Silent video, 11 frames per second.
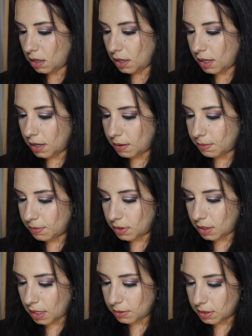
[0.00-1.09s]

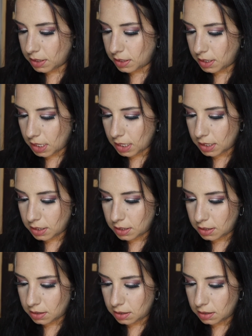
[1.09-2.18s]
That one's
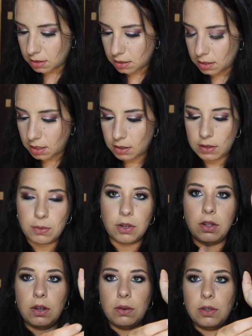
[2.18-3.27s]
Dust. Here's
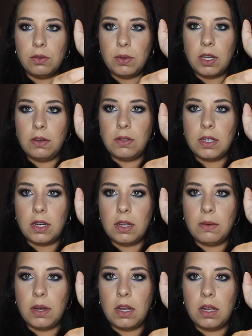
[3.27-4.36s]
Merlot, which we used
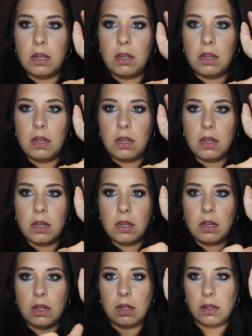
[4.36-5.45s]
anyway.
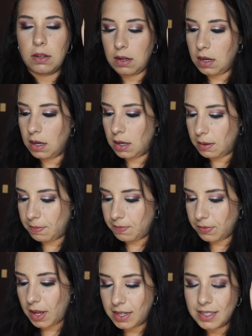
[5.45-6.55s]

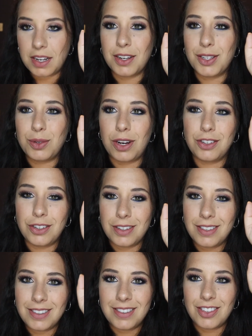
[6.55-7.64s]
I suck at
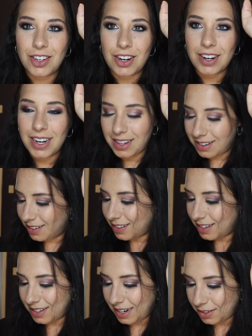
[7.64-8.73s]
swatches. Sorry.
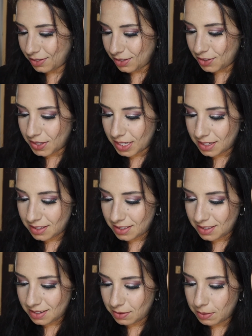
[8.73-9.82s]
I don't do this
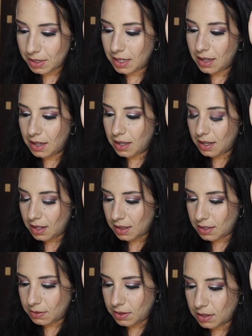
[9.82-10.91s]
normally.
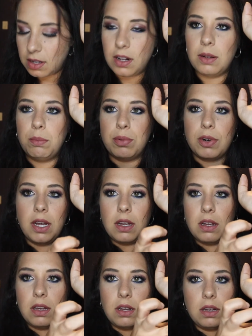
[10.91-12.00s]
This one's called
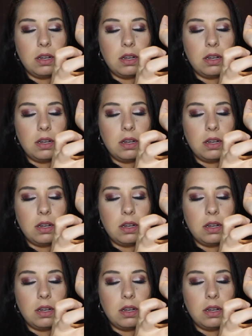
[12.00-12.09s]
Brick.